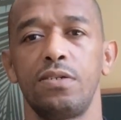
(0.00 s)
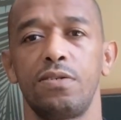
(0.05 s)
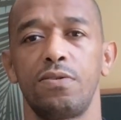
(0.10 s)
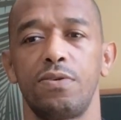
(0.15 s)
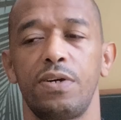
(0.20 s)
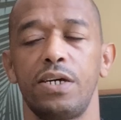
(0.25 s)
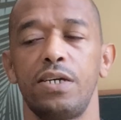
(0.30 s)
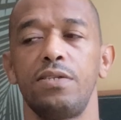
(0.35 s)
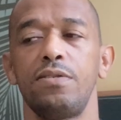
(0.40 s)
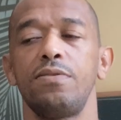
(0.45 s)

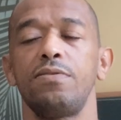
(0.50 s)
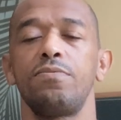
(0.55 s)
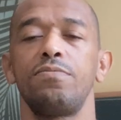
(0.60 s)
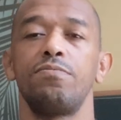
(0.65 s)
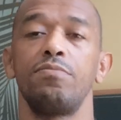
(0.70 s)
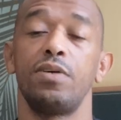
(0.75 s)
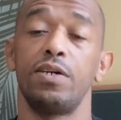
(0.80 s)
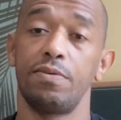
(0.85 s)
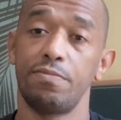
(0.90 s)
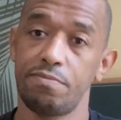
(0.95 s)
right?
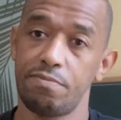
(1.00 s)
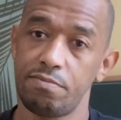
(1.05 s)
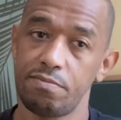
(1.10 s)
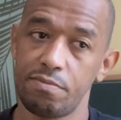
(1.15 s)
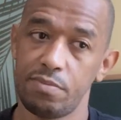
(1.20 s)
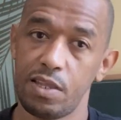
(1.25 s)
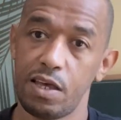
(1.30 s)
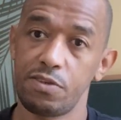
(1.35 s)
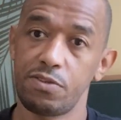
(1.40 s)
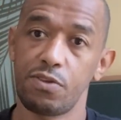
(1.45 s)
But
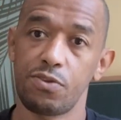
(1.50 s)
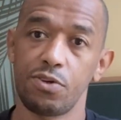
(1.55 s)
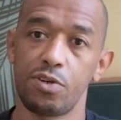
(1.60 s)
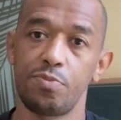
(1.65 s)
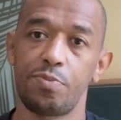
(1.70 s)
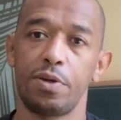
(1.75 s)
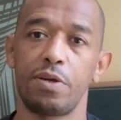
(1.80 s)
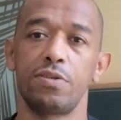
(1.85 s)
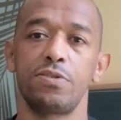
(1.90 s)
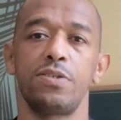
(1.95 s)
that's the
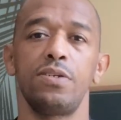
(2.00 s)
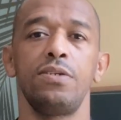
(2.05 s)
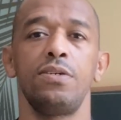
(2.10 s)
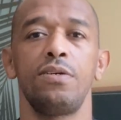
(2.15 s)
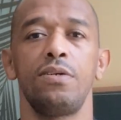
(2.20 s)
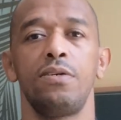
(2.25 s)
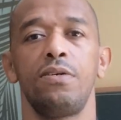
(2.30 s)
third penalty.